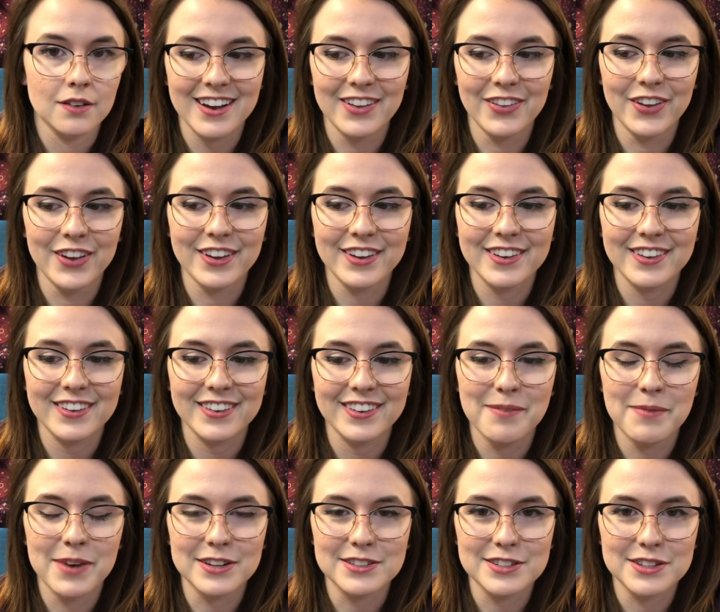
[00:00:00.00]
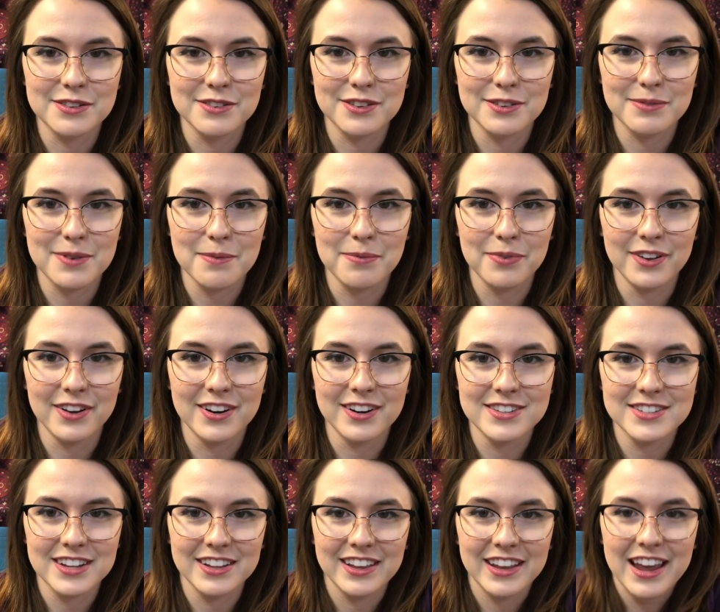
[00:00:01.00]
I like messing with my
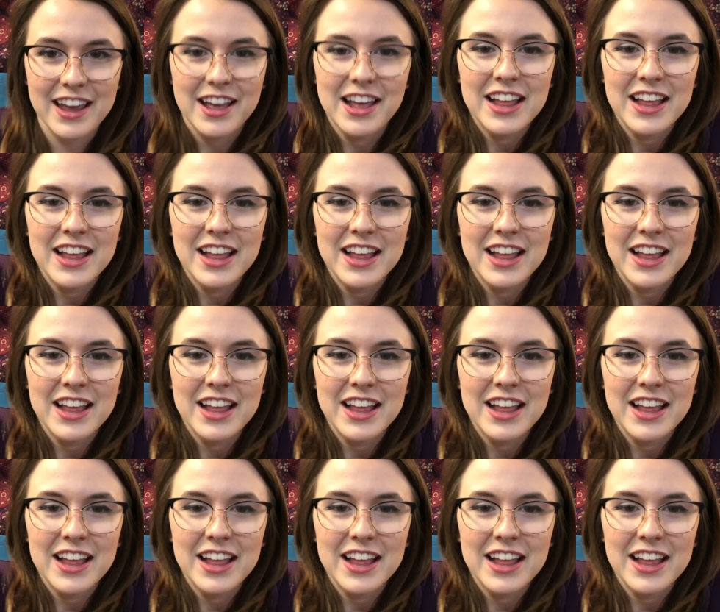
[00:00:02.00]
players. I like